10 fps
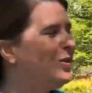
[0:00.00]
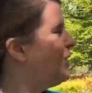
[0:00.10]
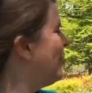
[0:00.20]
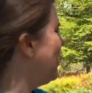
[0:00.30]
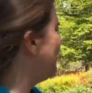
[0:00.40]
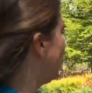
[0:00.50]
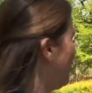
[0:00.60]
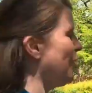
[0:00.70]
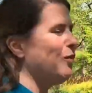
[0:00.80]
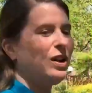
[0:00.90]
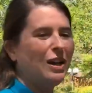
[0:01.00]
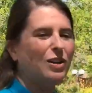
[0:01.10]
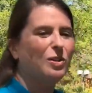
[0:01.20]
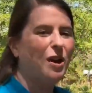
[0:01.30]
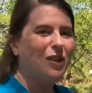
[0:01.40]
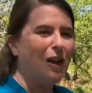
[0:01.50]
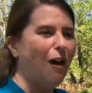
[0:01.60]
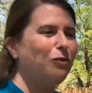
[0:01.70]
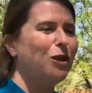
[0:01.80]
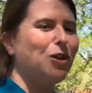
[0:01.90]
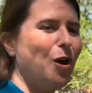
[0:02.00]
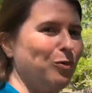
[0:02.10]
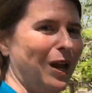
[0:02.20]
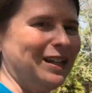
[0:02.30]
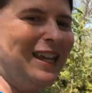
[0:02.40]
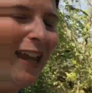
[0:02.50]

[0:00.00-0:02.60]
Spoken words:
So let's start over here to my left with our red